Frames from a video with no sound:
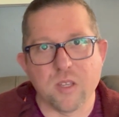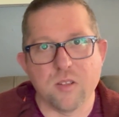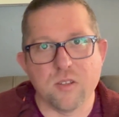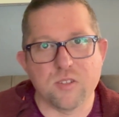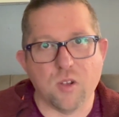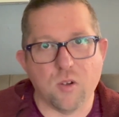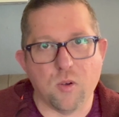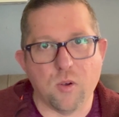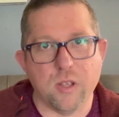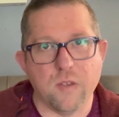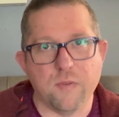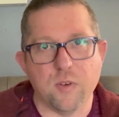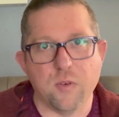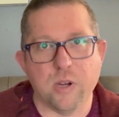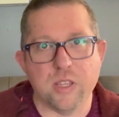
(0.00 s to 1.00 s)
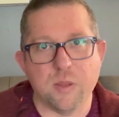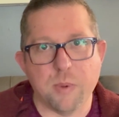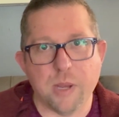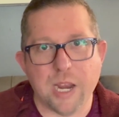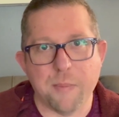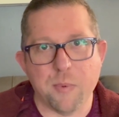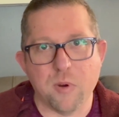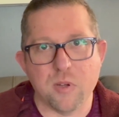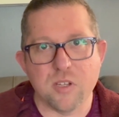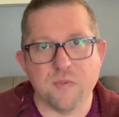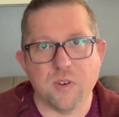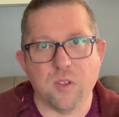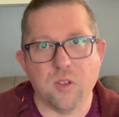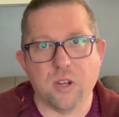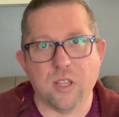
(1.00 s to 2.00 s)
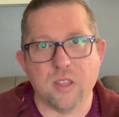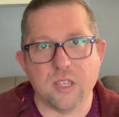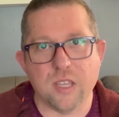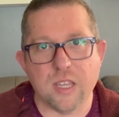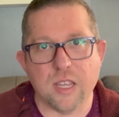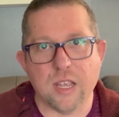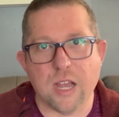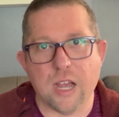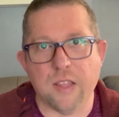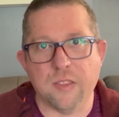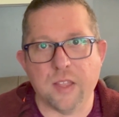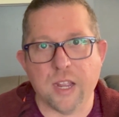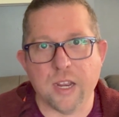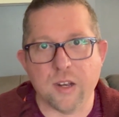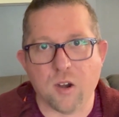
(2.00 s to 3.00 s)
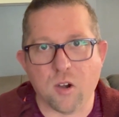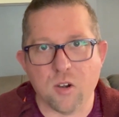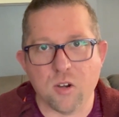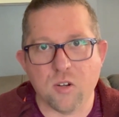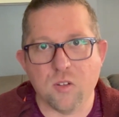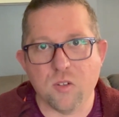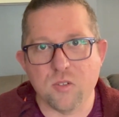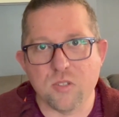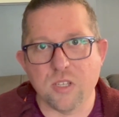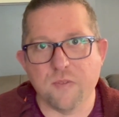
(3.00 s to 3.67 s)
So if you read the papers, if you look at the online articles,